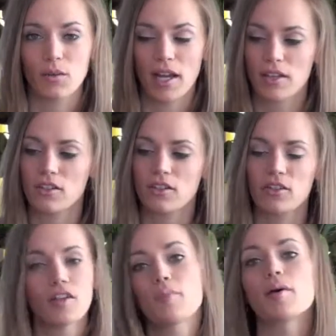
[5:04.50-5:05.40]
great. They're a
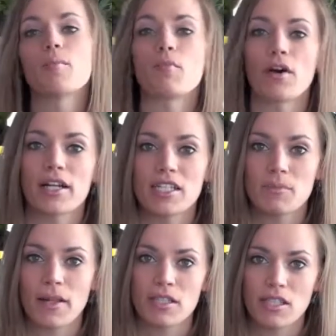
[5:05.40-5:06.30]
little bit more
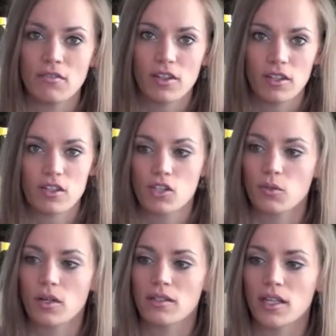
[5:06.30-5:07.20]
expensive in the
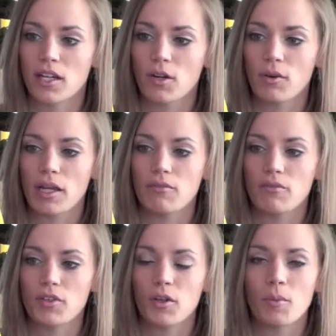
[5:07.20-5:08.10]
store than a
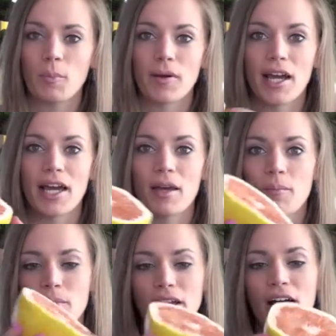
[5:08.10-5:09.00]
grapefruit, but
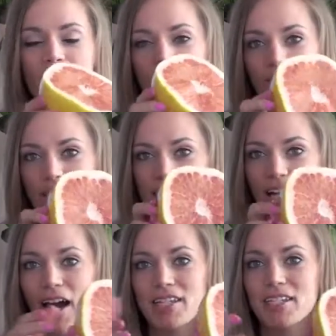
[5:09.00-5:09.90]
because of the
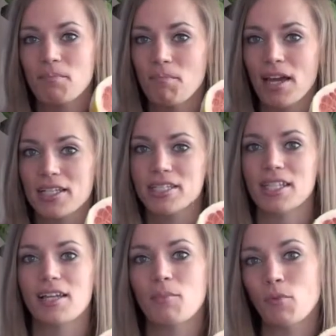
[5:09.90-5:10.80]
size, it makes
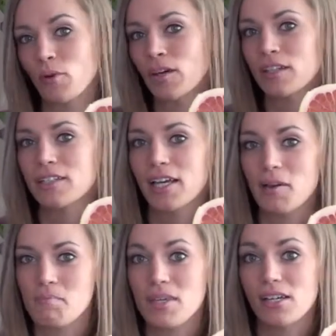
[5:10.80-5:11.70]
it more like
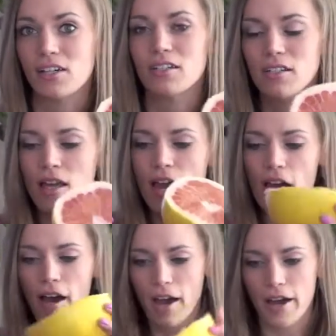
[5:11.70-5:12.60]
a meal.
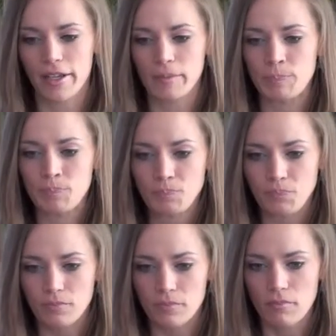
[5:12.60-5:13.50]

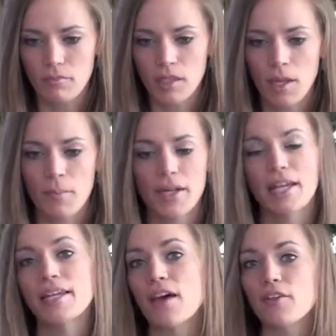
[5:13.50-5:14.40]
But
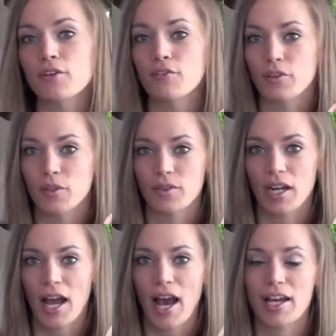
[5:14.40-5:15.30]
another fruit
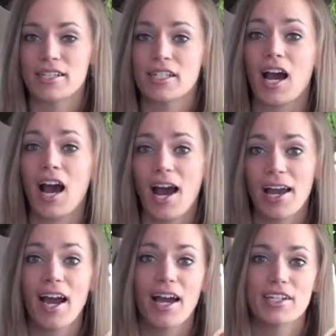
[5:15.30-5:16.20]
that has
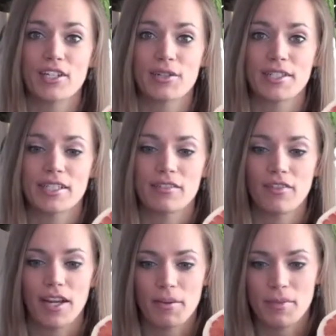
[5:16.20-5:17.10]
high doses of
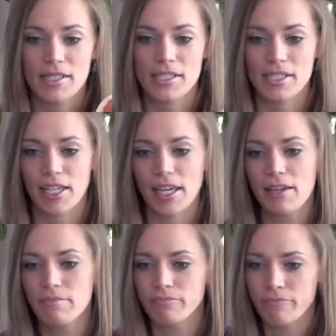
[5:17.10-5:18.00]
vitamin C.